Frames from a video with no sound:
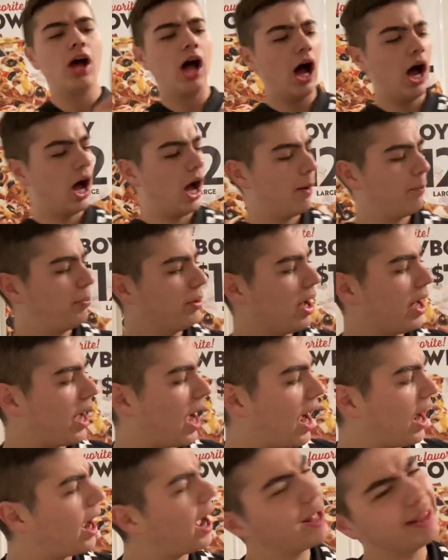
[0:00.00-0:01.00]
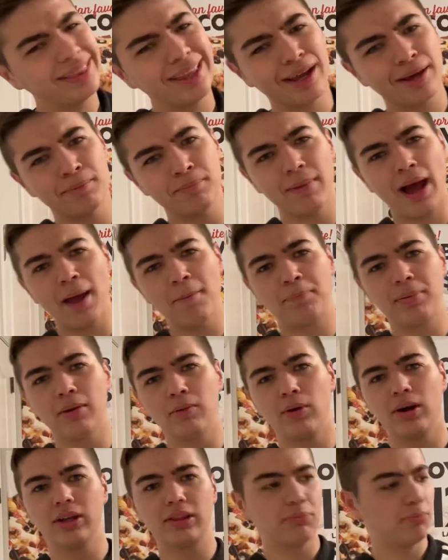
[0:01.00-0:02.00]
But I think it might be
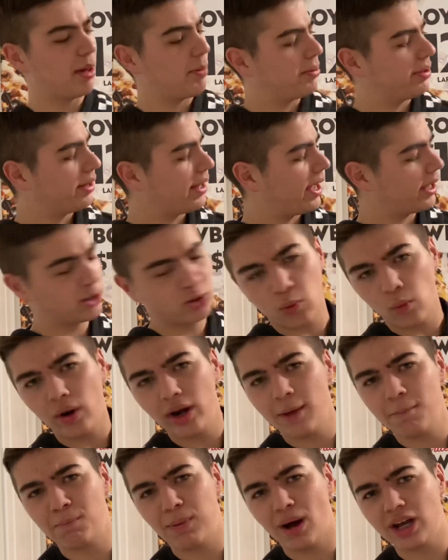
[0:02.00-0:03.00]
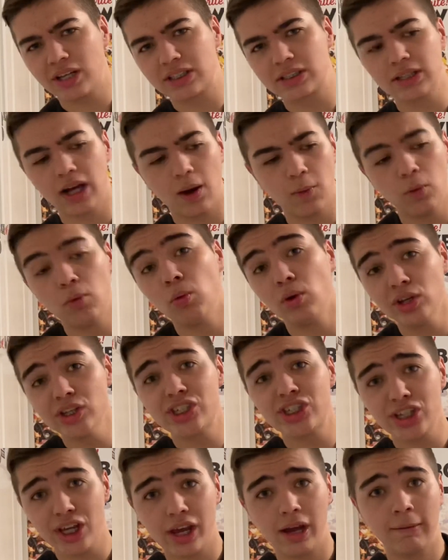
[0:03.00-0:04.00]
worth maybe like $20, we'll
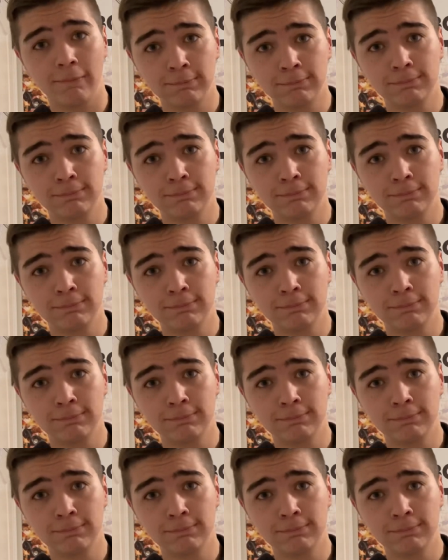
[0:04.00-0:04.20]
see.